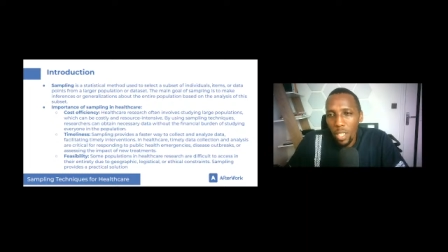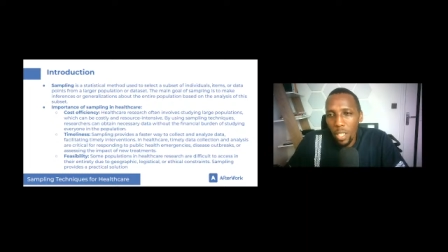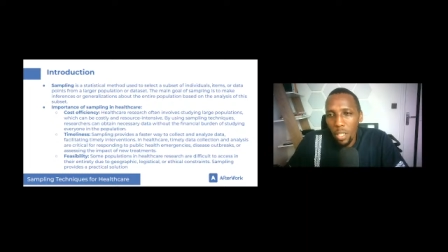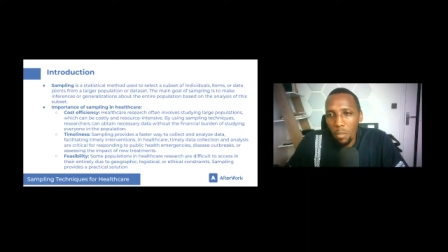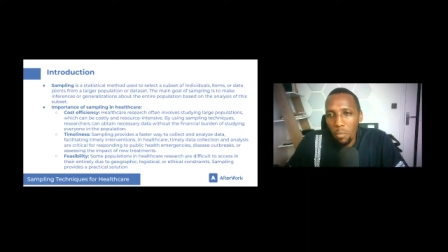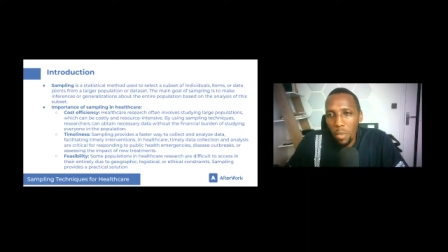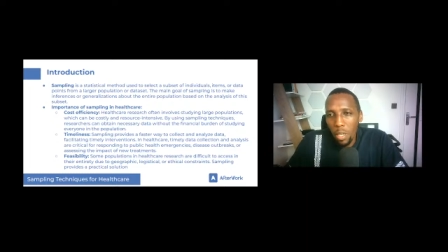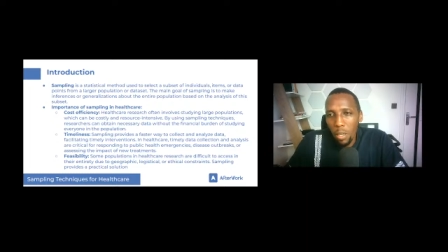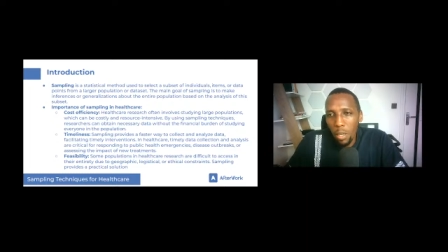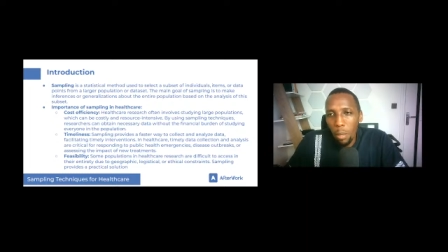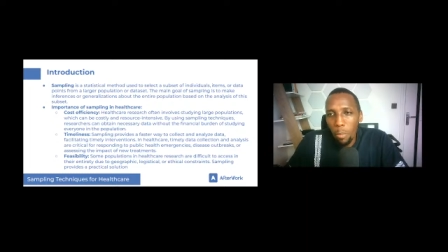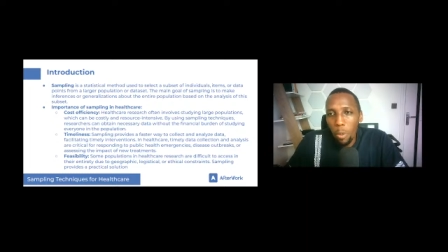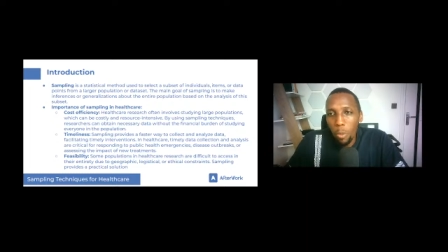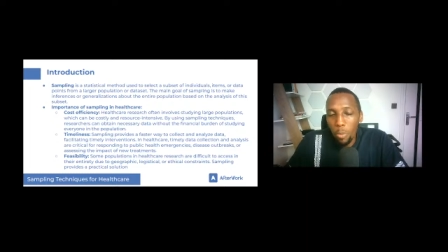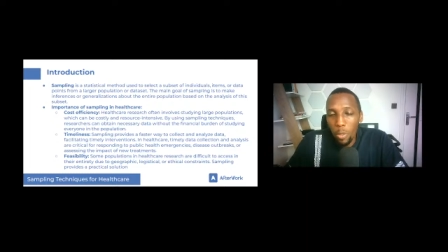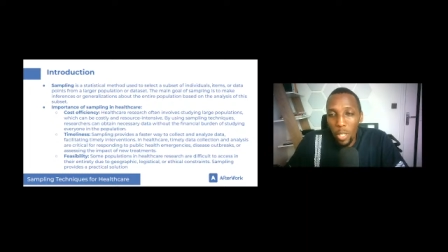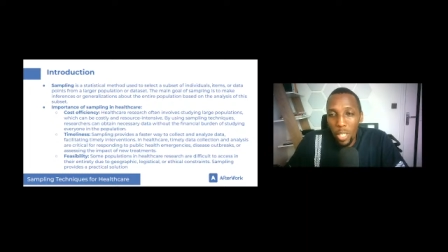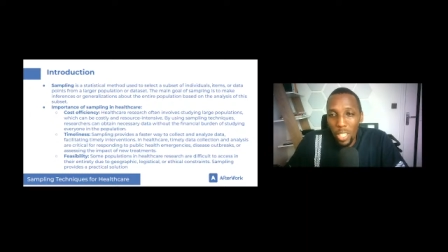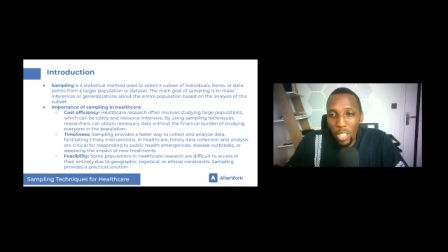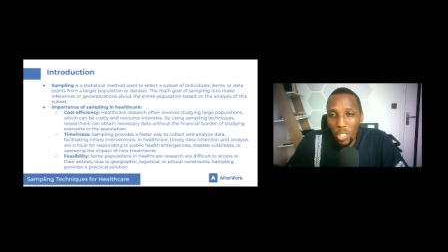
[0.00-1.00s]
a
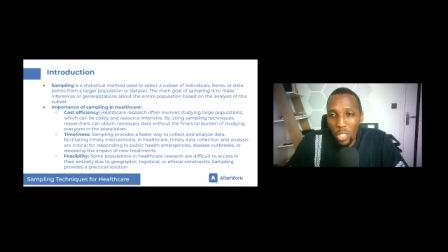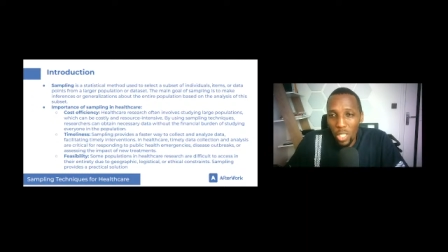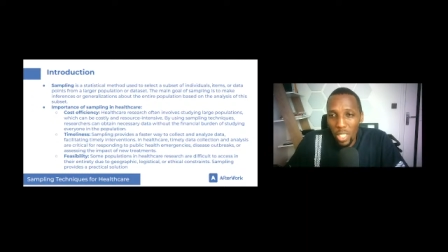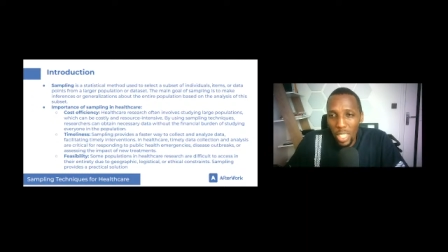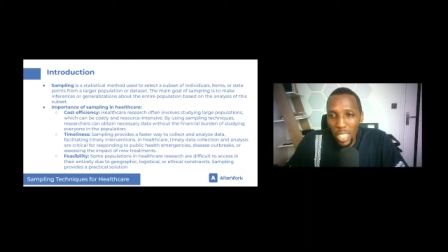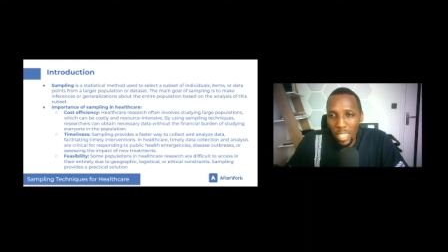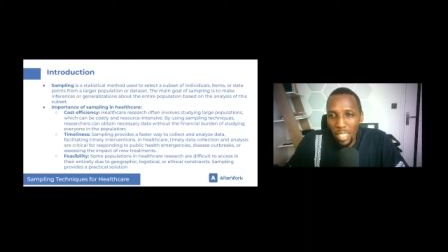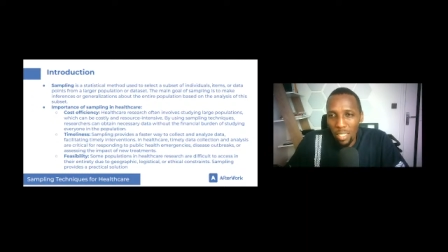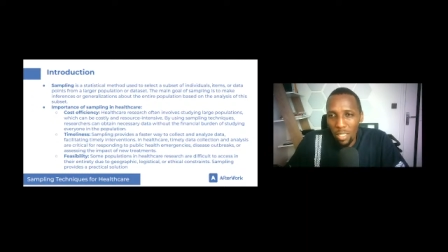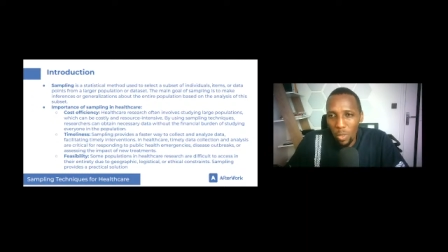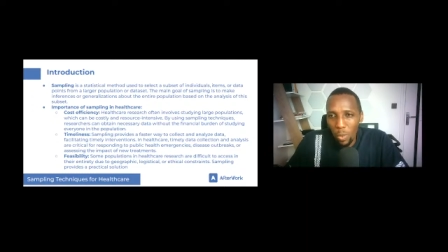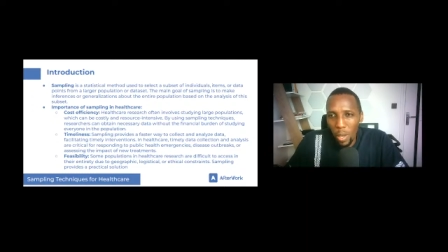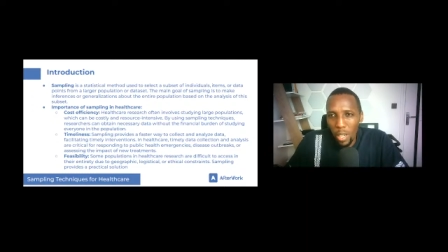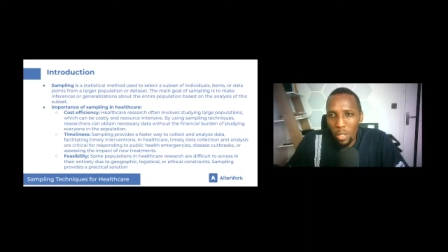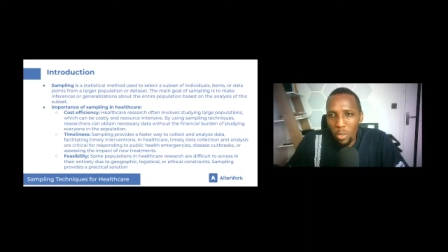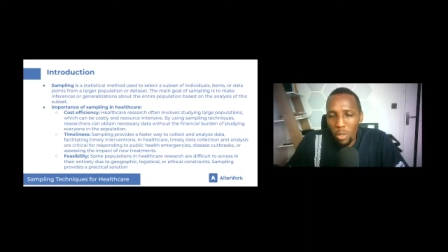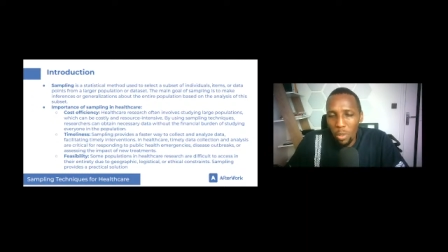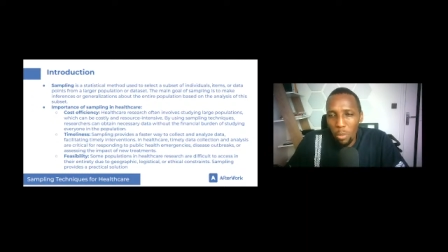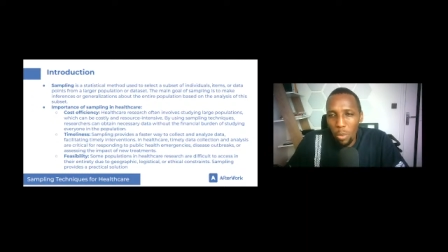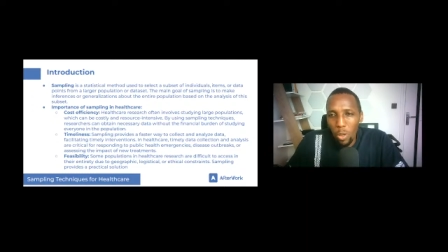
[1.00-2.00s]
population that is
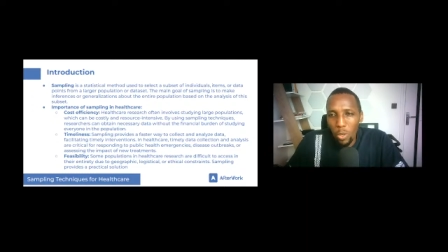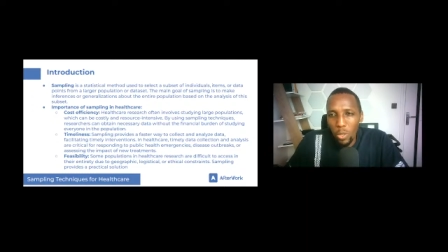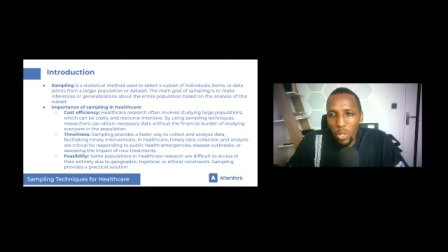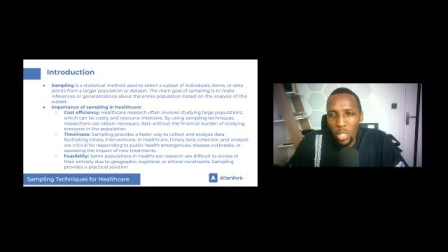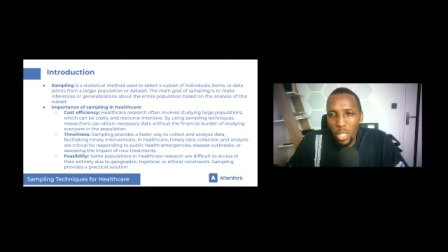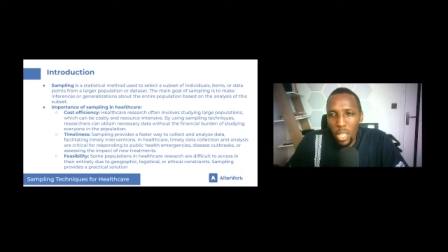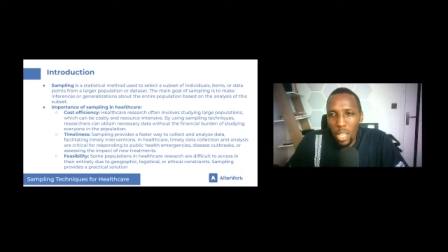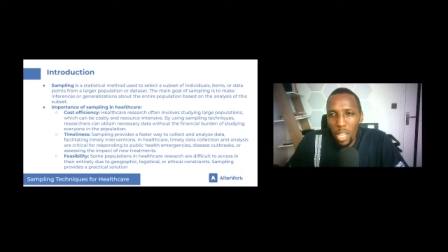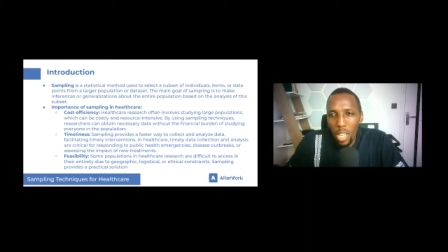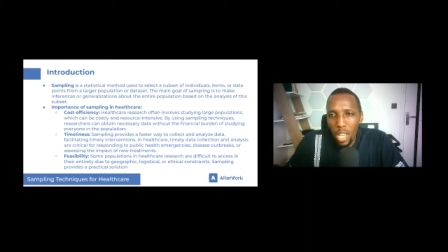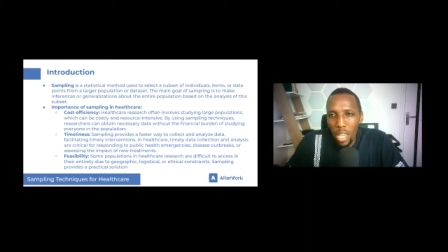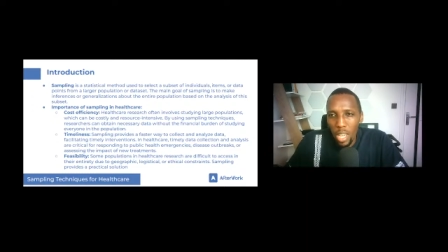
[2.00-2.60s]
quite remote,